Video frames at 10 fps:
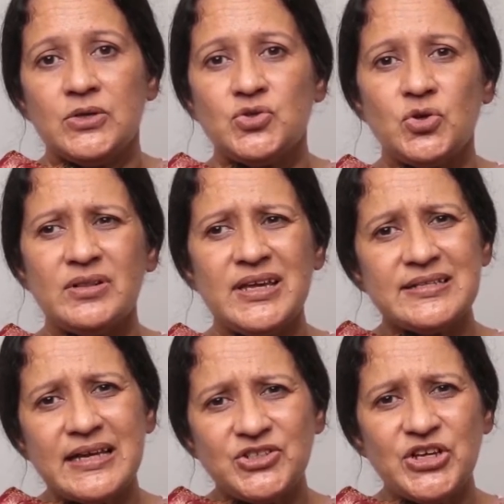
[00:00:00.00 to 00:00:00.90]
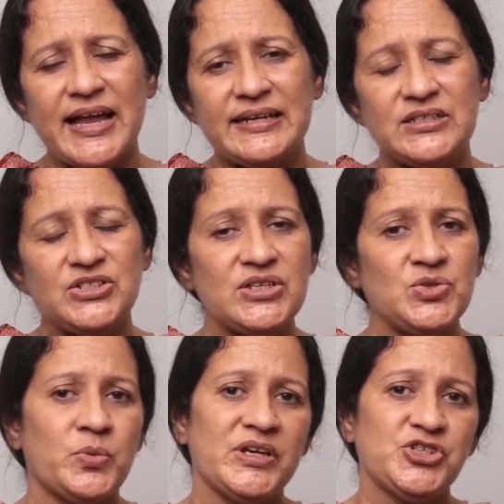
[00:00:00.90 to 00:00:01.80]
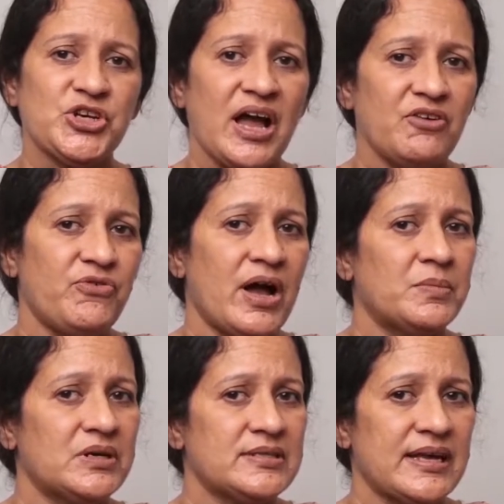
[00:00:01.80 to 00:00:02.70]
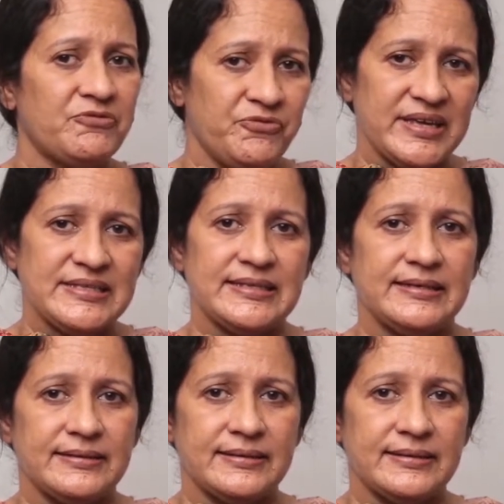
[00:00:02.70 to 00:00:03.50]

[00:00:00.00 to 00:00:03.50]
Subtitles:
So these are challenges which our farmers are facing.